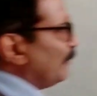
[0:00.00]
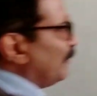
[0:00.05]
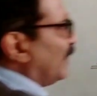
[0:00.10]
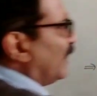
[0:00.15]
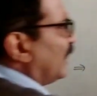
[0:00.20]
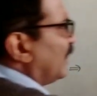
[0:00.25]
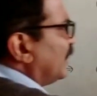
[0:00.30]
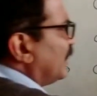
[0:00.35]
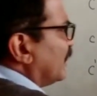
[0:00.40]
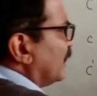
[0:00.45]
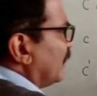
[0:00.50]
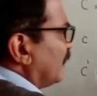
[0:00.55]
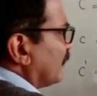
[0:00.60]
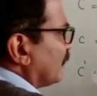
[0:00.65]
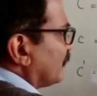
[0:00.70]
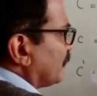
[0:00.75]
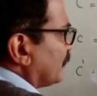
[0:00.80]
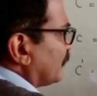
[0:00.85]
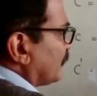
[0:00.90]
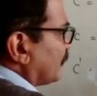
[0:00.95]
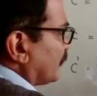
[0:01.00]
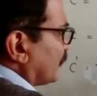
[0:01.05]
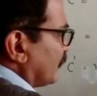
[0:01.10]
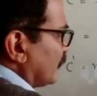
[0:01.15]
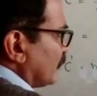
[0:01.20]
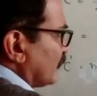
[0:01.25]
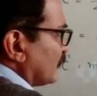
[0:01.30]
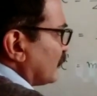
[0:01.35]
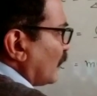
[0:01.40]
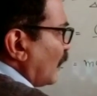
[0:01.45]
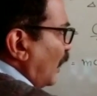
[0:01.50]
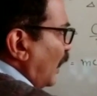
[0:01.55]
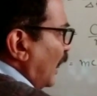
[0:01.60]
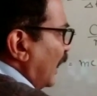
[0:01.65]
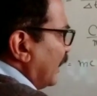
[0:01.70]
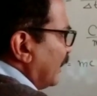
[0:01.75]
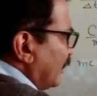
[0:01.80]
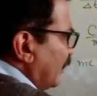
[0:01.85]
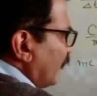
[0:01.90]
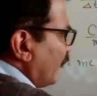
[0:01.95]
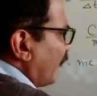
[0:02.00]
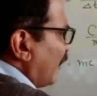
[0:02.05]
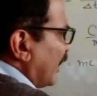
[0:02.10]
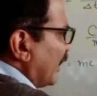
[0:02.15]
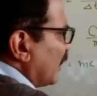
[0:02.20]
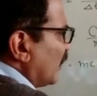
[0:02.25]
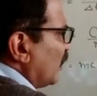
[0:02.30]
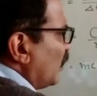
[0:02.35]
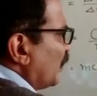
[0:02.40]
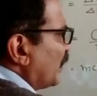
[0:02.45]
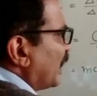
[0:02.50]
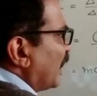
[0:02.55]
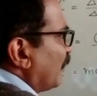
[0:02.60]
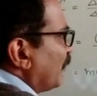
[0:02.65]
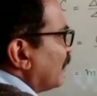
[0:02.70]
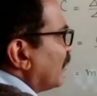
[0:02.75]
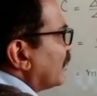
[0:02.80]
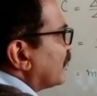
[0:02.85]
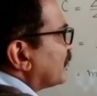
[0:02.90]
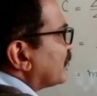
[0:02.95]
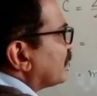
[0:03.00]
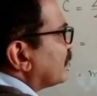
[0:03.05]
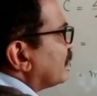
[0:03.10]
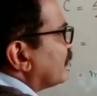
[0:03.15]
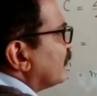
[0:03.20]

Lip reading: lead and 5 kilogram lead.